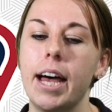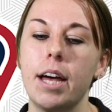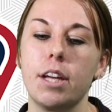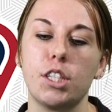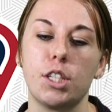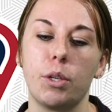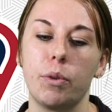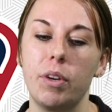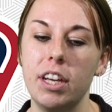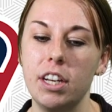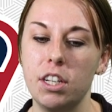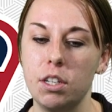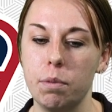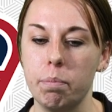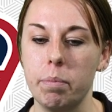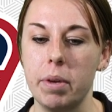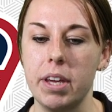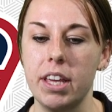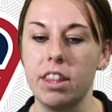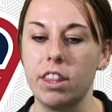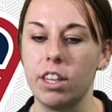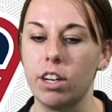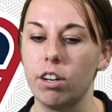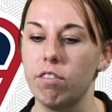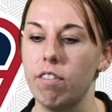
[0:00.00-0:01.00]
So each
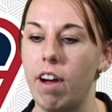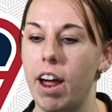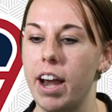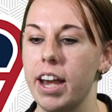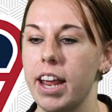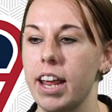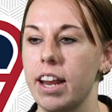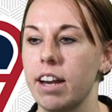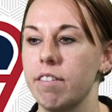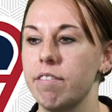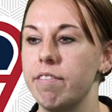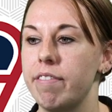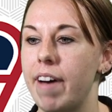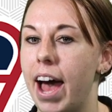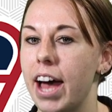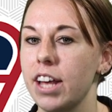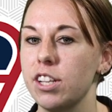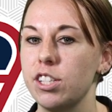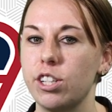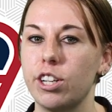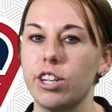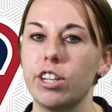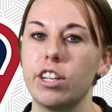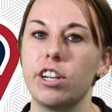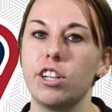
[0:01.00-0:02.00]
meet they're running
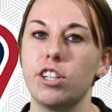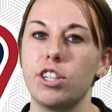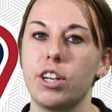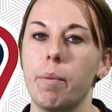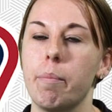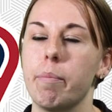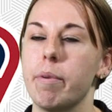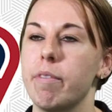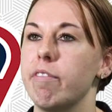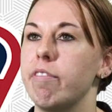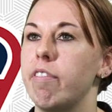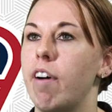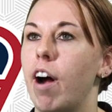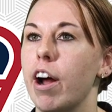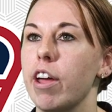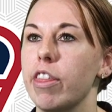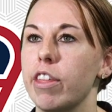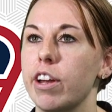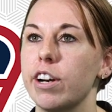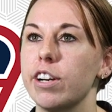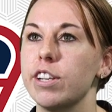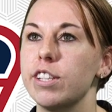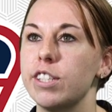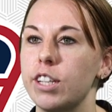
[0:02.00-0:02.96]
faster, they're jumping farther.